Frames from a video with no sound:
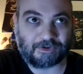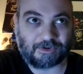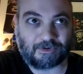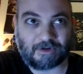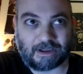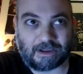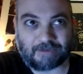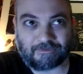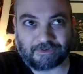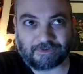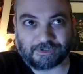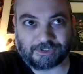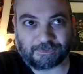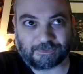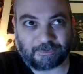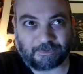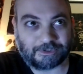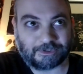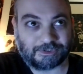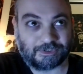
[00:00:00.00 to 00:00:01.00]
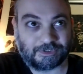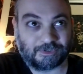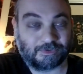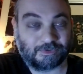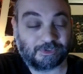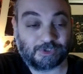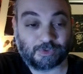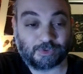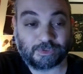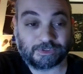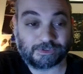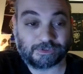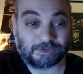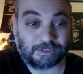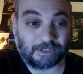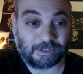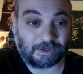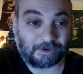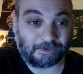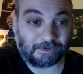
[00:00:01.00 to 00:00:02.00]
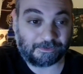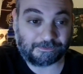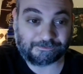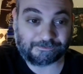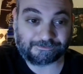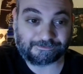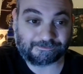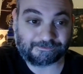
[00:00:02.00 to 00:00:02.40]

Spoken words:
your average person who enjoys, you know,